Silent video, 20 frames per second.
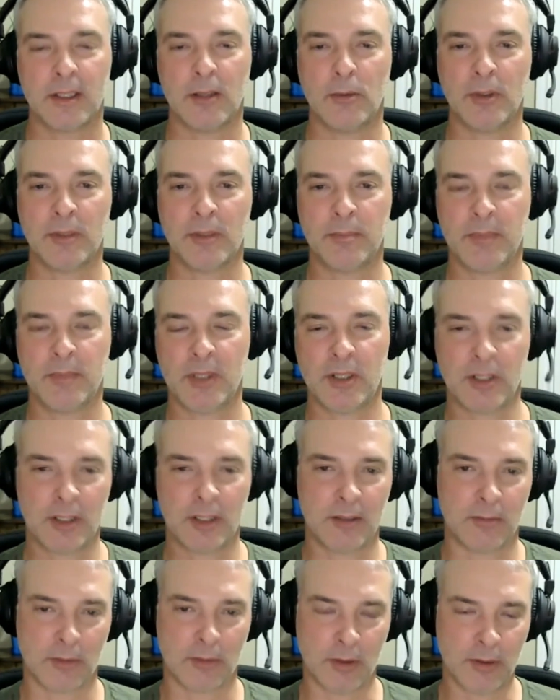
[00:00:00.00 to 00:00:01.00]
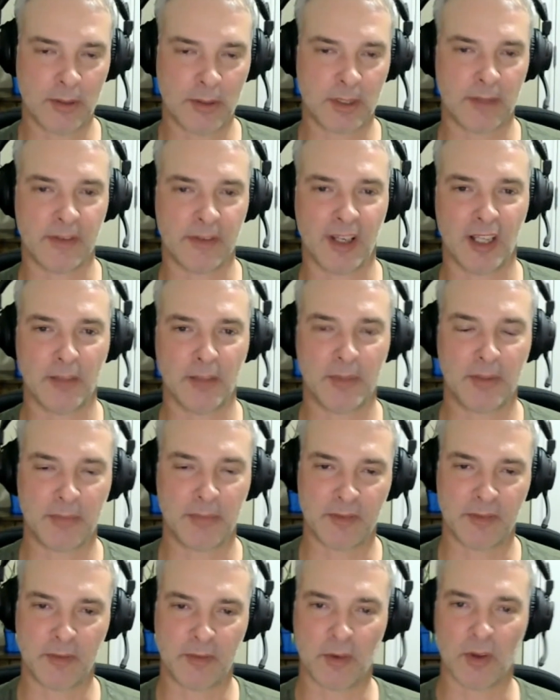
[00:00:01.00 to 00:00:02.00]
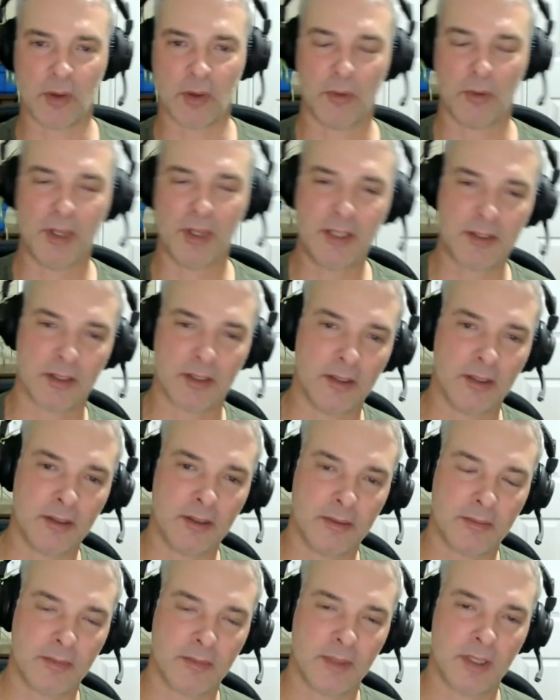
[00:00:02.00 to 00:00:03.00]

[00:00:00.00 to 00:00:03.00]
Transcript: there wouldn't be good root development before the winter.